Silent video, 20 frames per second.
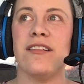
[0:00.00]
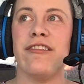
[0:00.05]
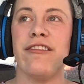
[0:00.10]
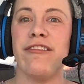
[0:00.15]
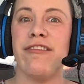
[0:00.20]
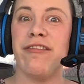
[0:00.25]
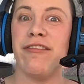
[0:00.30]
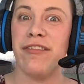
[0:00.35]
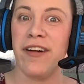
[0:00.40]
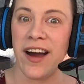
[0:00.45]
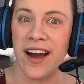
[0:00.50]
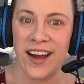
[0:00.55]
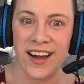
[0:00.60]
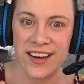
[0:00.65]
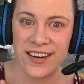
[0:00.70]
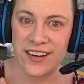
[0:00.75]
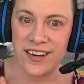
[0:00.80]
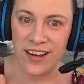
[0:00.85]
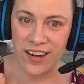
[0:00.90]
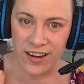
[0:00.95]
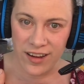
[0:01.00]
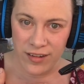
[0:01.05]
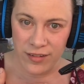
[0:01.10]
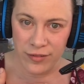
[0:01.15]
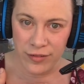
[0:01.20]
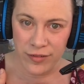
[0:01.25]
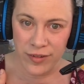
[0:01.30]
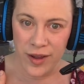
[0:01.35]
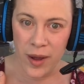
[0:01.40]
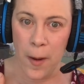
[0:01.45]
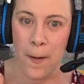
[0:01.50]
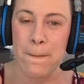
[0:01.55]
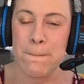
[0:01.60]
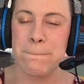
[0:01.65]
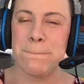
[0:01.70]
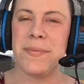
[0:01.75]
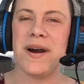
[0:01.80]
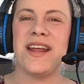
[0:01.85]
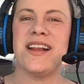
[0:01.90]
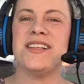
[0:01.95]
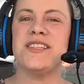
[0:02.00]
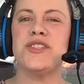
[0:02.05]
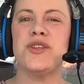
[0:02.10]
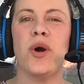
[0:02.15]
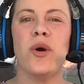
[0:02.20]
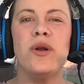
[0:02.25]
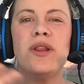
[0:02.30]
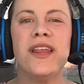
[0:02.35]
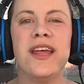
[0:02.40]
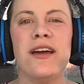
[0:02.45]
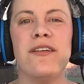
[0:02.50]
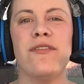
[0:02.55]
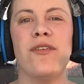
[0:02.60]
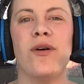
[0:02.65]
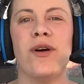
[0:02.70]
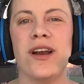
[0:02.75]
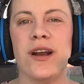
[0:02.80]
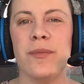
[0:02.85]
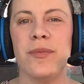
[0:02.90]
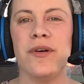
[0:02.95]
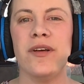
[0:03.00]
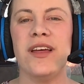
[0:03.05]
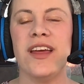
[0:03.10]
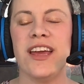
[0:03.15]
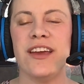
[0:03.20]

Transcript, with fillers: fond of, but it's totally avoidable